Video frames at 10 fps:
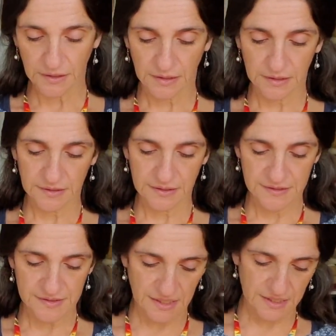And in
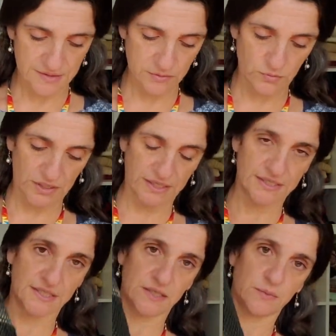this case, what I
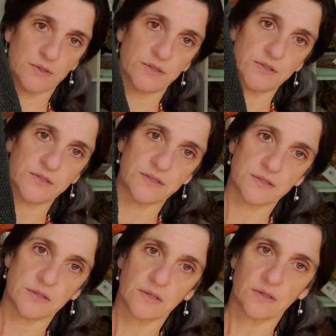did
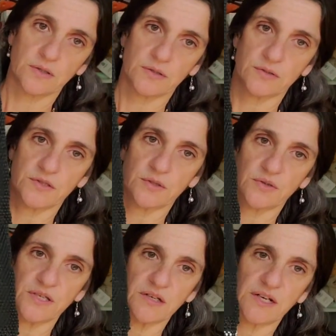was, so
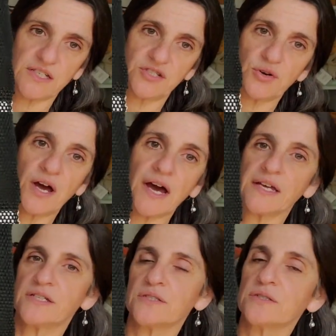here I
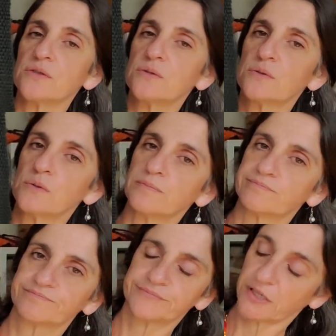tried to do,
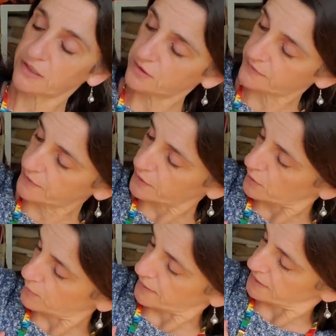I don't even
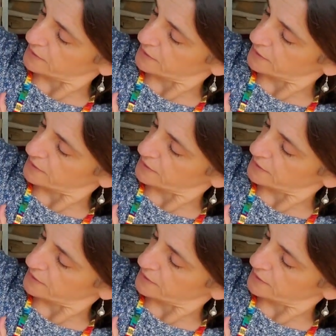know what I